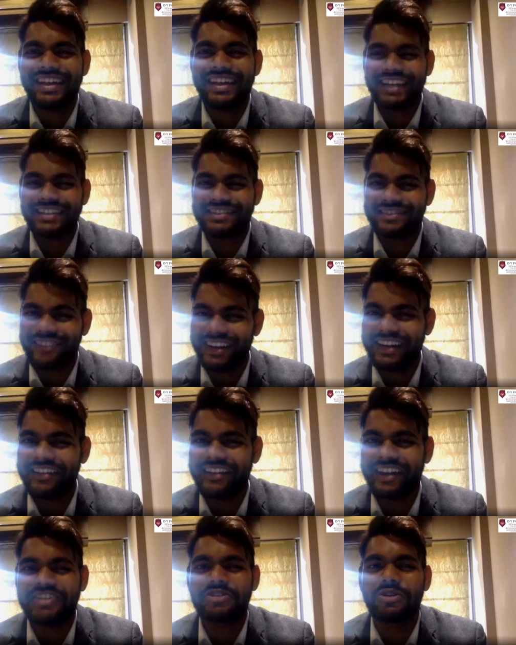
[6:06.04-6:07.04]
that's really
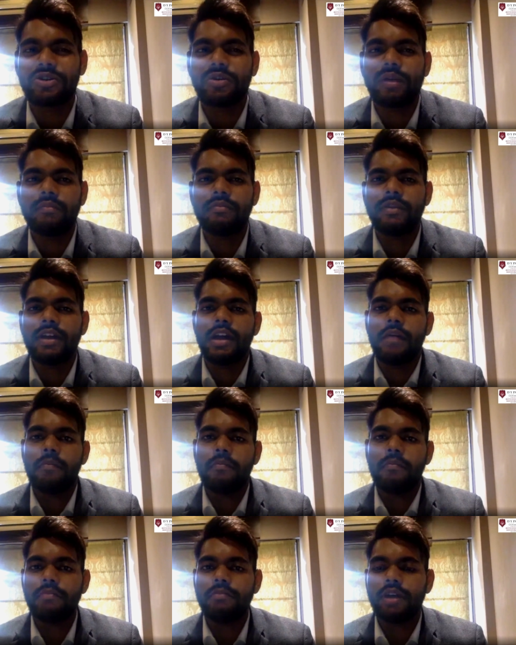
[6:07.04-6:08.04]
great to know, ma'am.
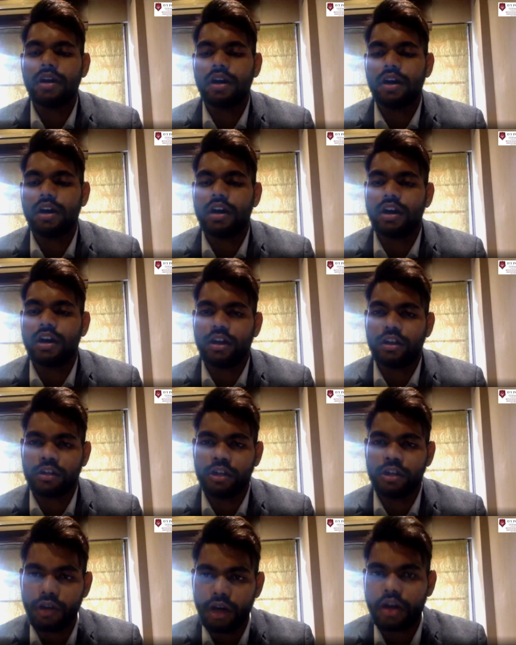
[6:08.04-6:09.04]
Ma'am, uh,
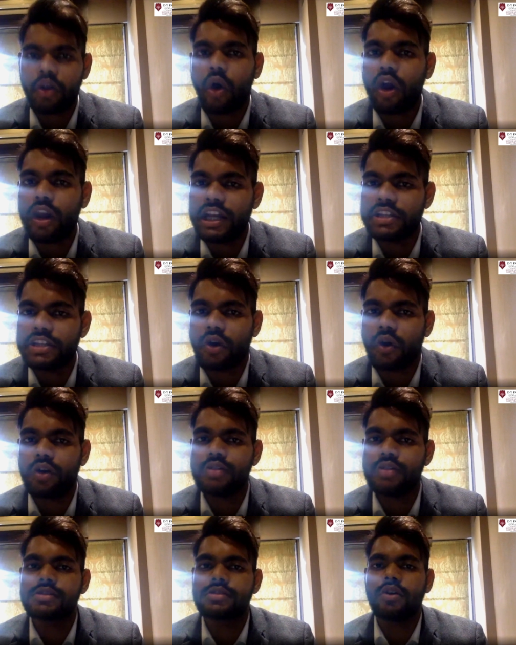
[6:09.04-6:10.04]
your college
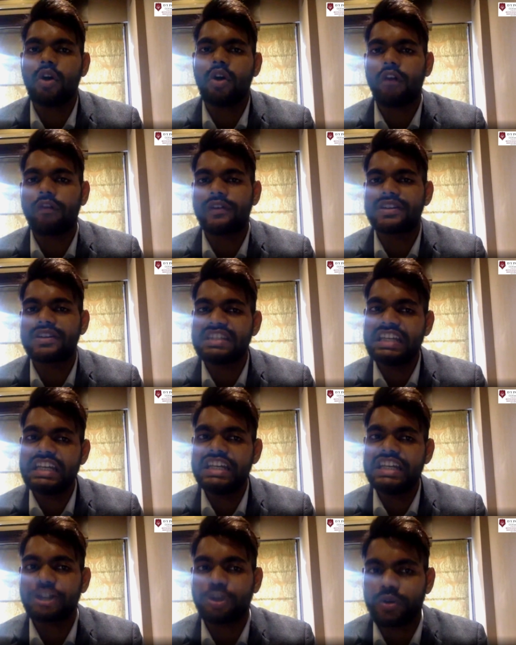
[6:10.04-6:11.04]
also offers
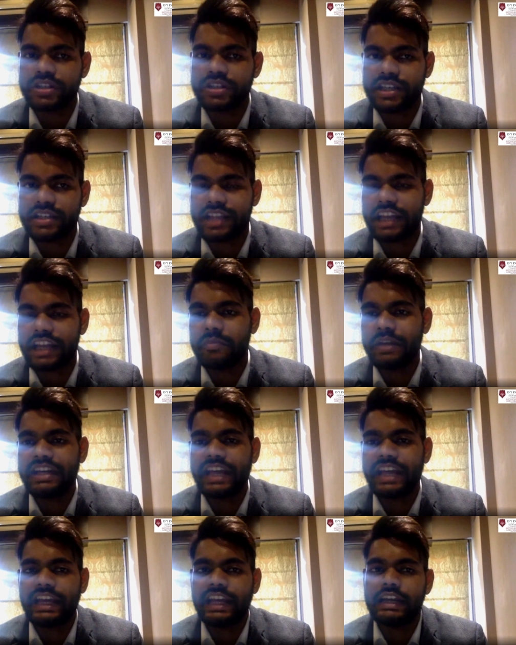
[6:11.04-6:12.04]
niche courses like B
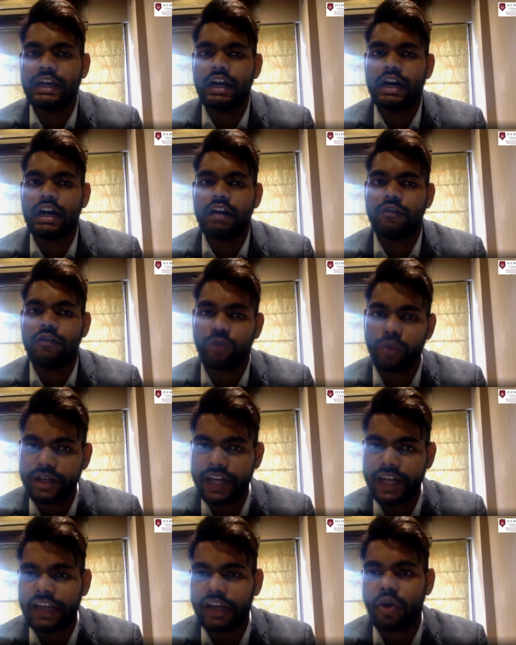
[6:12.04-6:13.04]
TEC in uh, food
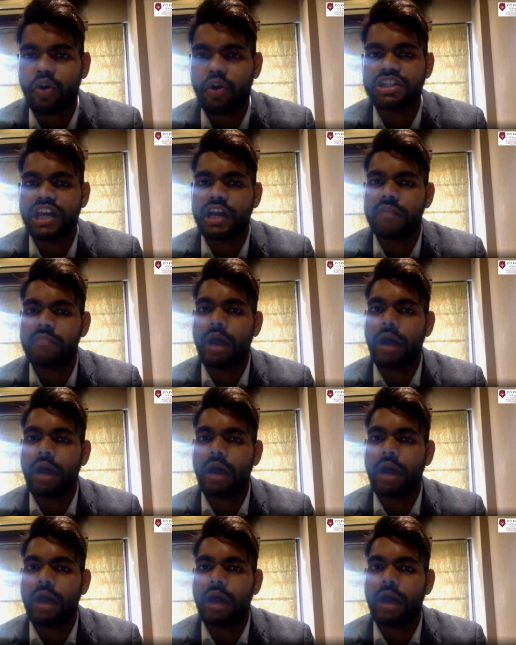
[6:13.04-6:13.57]
technology and